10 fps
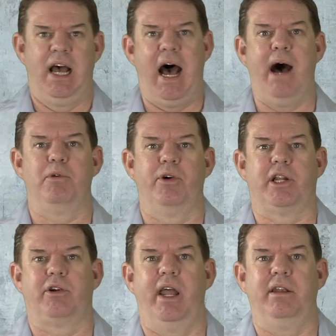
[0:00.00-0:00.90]
Armoury
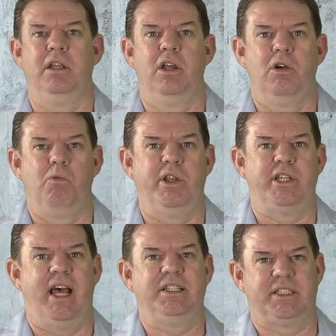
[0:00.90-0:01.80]
Crate, which
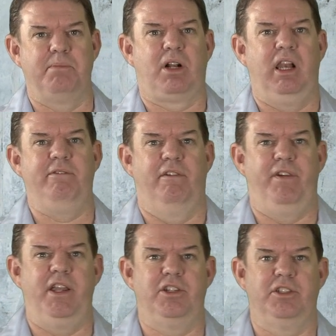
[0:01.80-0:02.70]
has some clever
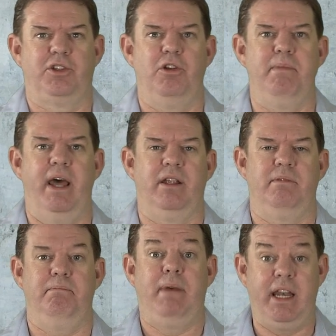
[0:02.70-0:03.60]
features to
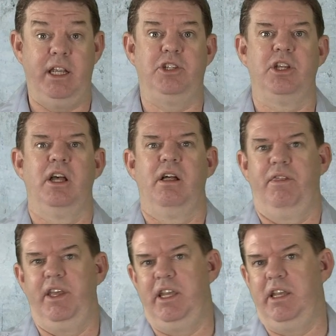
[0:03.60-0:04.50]
manage
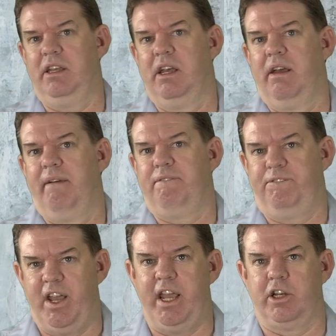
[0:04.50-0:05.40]
the
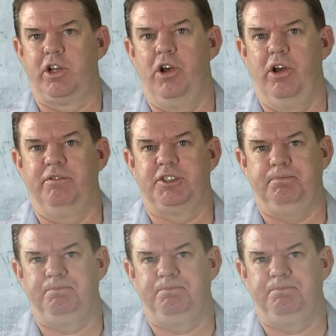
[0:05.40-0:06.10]
fan curves.